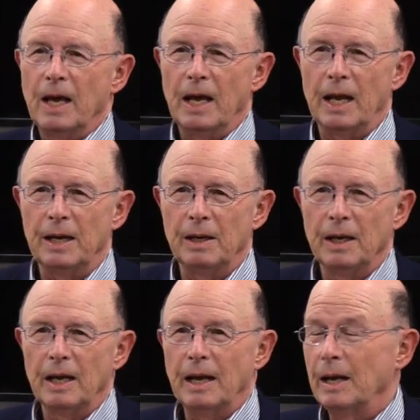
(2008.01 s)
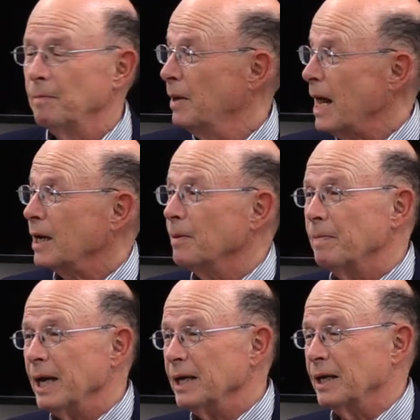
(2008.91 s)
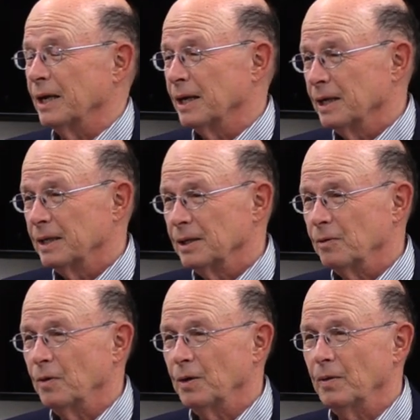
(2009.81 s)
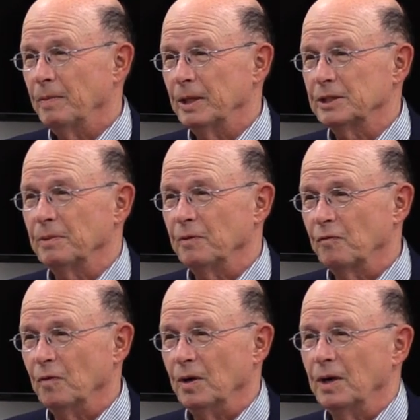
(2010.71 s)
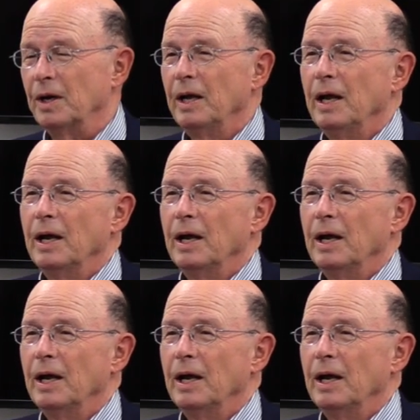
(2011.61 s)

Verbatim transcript: and Menachem Begin, the one who I mentioned before,